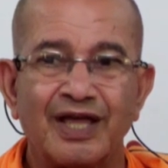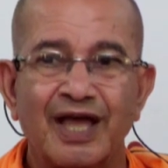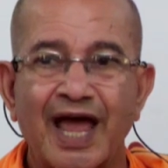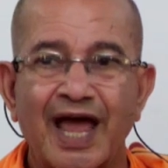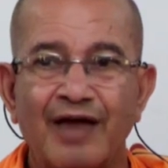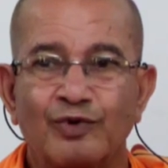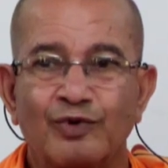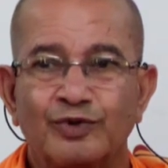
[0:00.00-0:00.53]
I
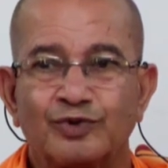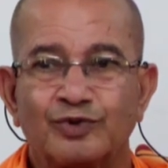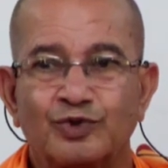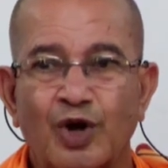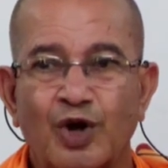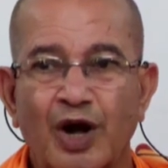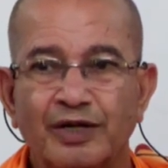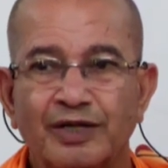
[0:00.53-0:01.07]
was
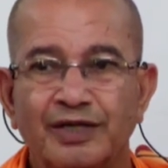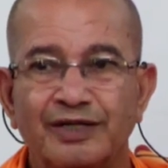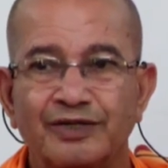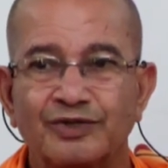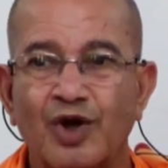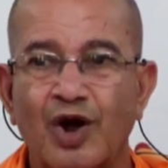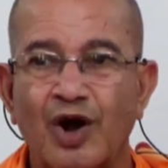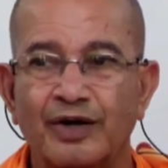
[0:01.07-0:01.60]
taught he is
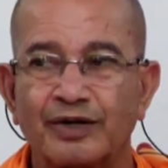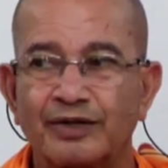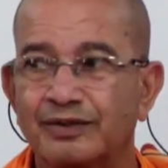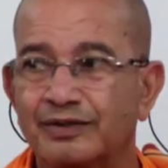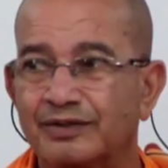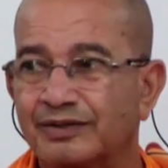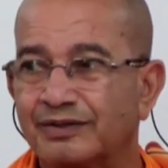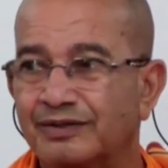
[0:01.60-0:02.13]
God.
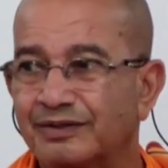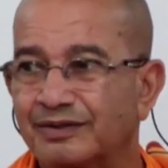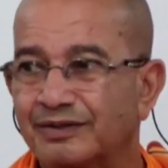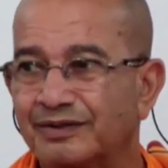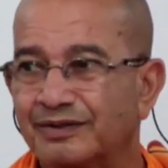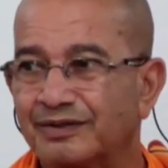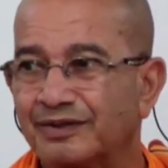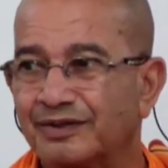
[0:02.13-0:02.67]

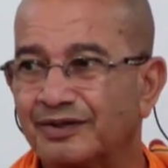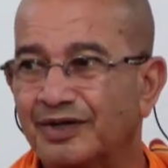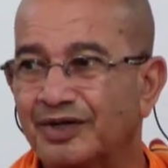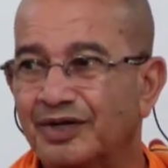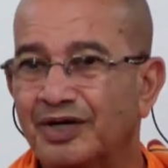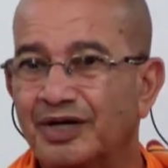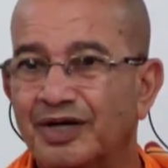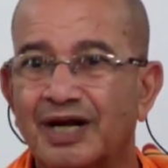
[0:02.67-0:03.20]

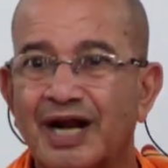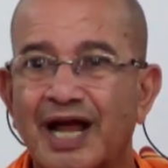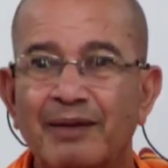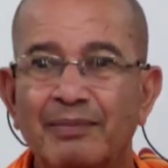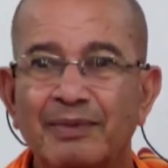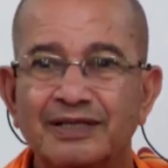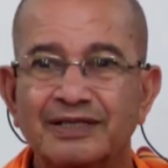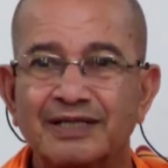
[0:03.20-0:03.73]
Rama's